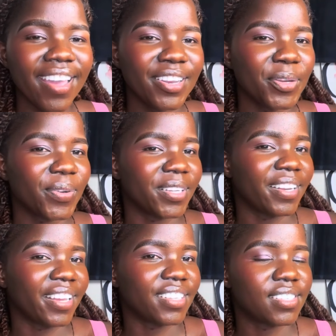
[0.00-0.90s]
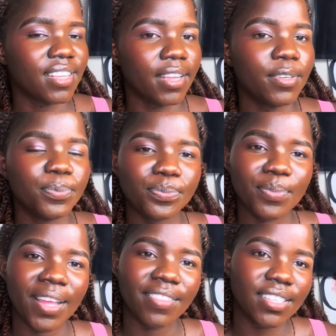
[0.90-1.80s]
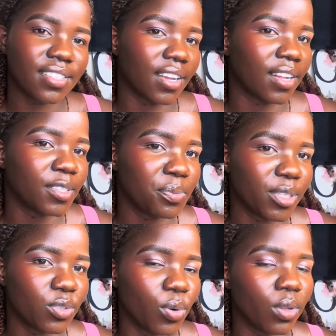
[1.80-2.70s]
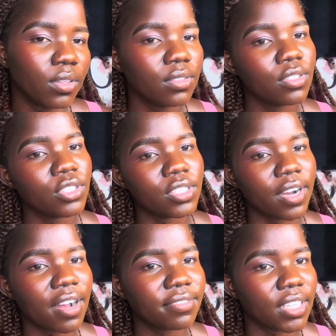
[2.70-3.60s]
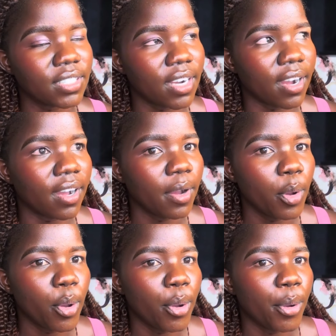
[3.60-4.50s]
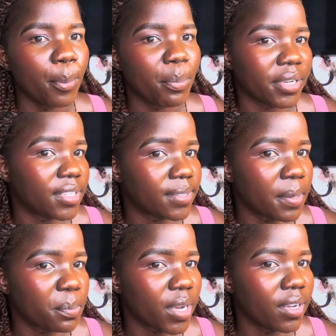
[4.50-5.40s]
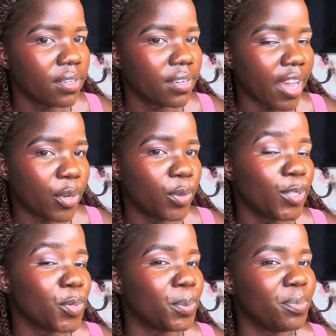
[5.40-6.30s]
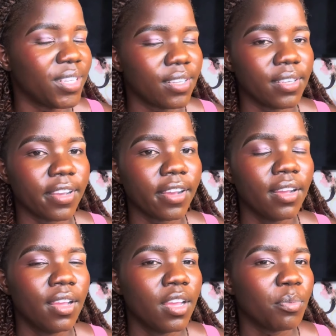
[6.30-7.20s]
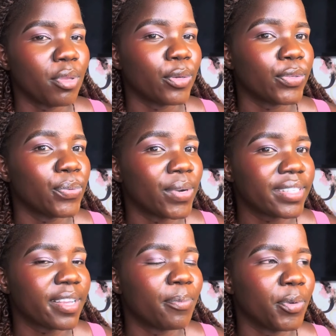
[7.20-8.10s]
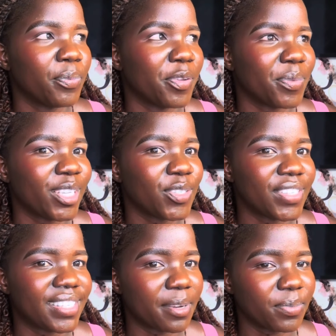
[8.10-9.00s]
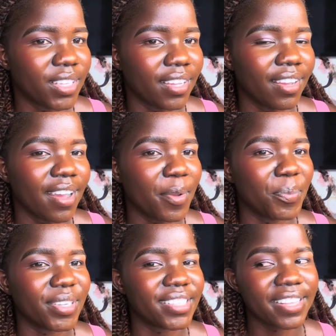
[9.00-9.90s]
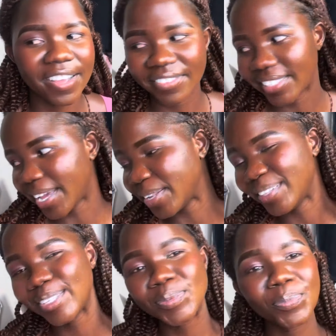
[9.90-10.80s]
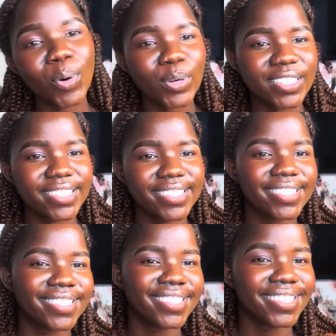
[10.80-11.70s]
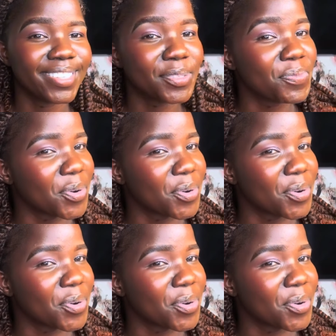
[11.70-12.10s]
anyway, like I said, that's the ultimate goal, to have that car by December. I know it will be here because once I put my mind to something, I must have it. And this box, you